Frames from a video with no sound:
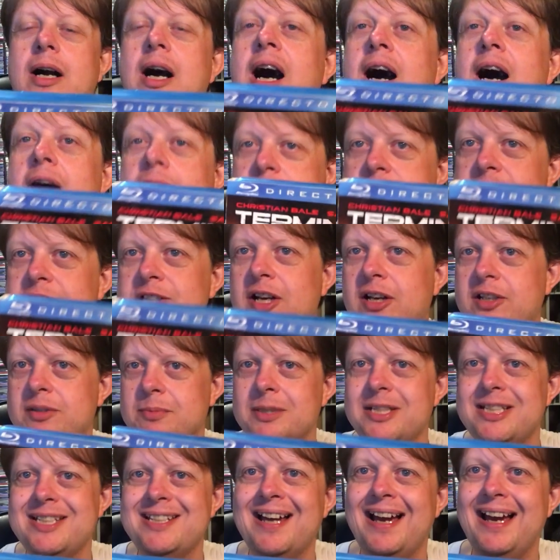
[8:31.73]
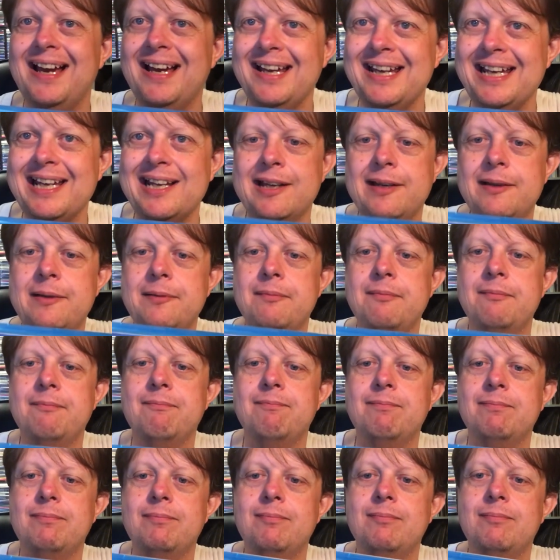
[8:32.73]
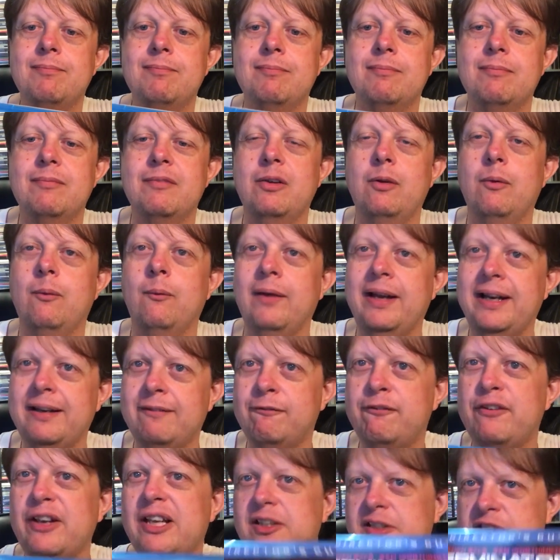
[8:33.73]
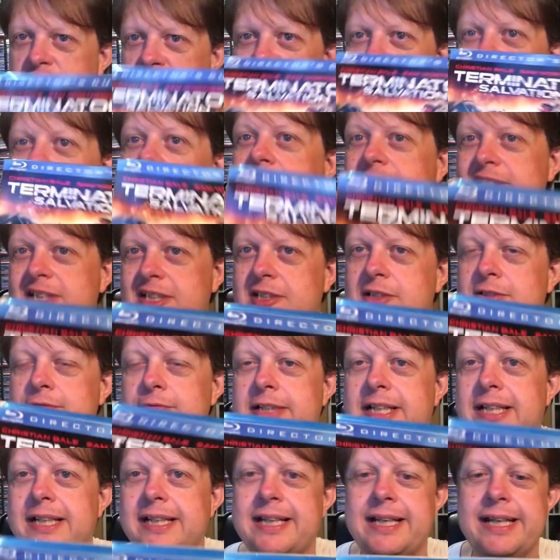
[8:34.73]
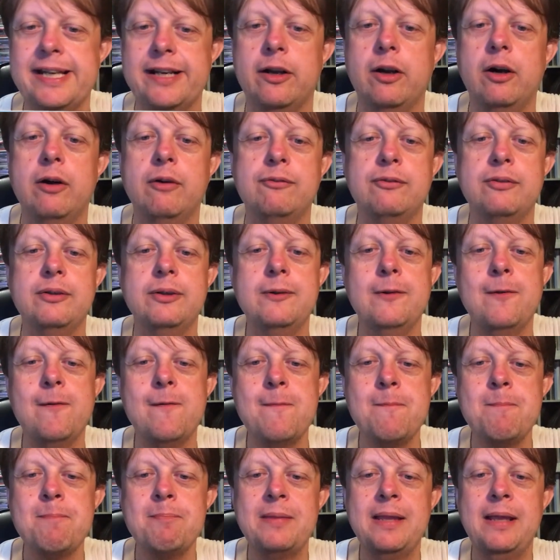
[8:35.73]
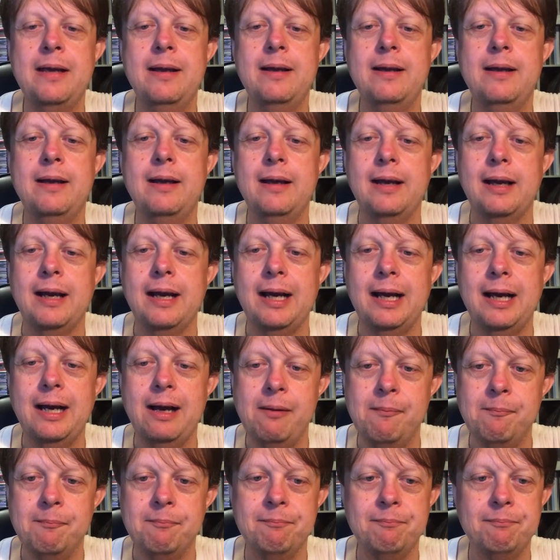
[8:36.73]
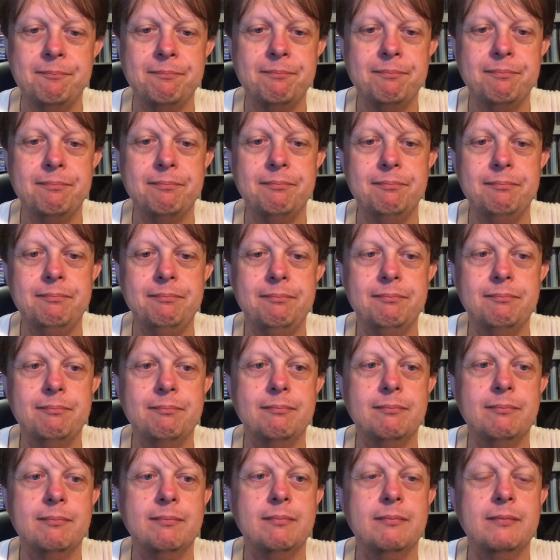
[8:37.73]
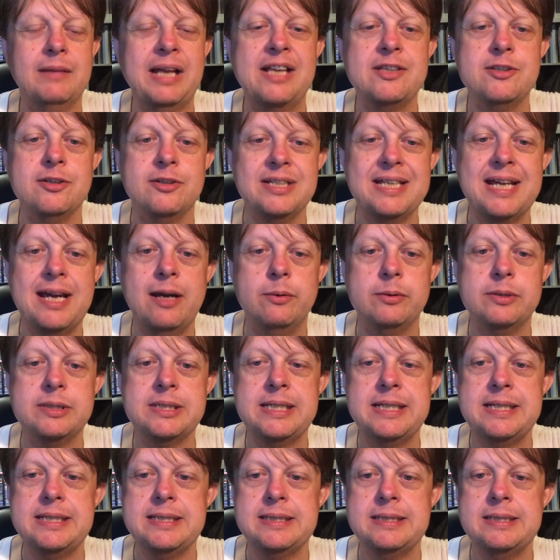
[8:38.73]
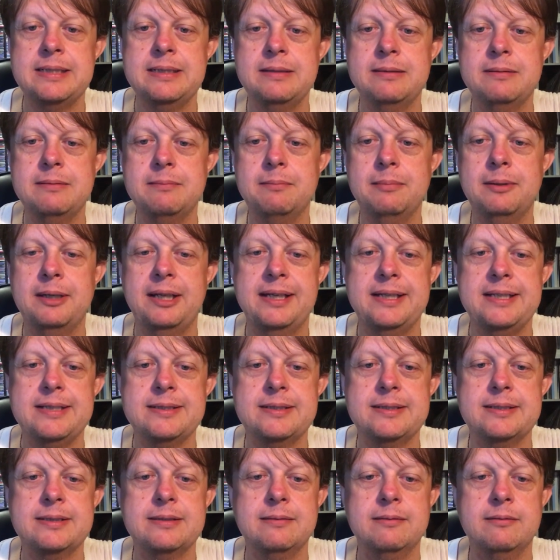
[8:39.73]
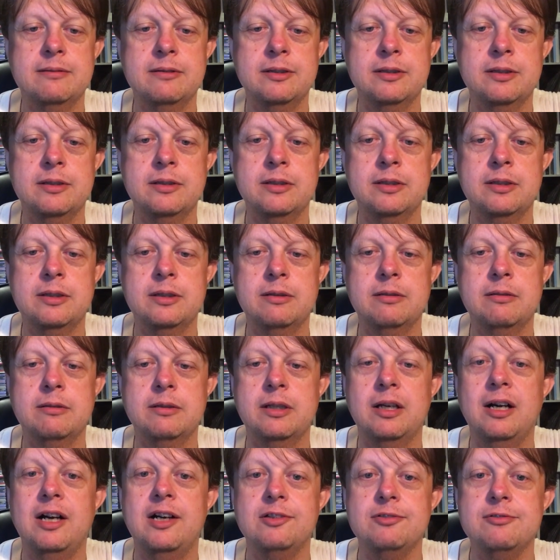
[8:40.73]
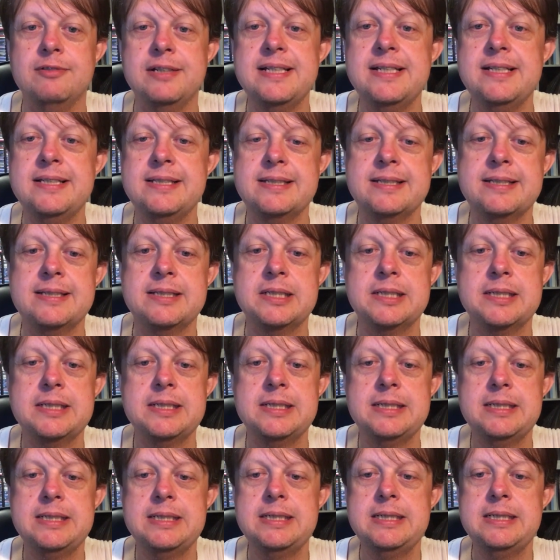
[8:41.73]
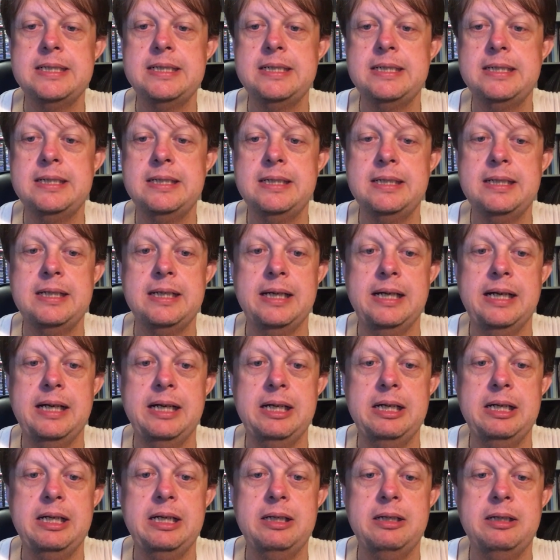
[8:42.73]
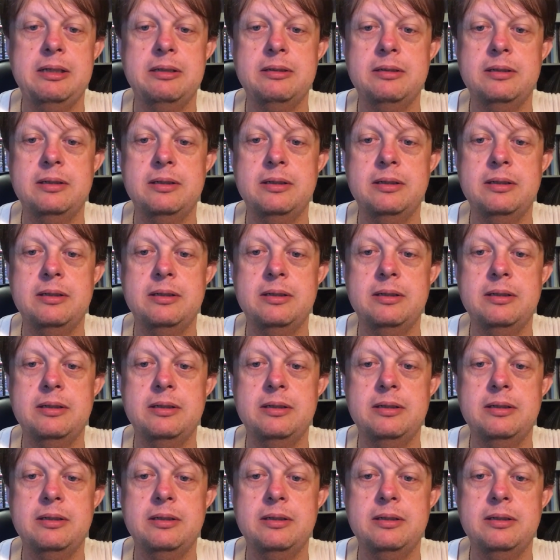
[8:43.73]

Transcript: after Judgment Day when things are starting to really kick off. Um, Anton Yelchin plays Kyle Reese. Uh,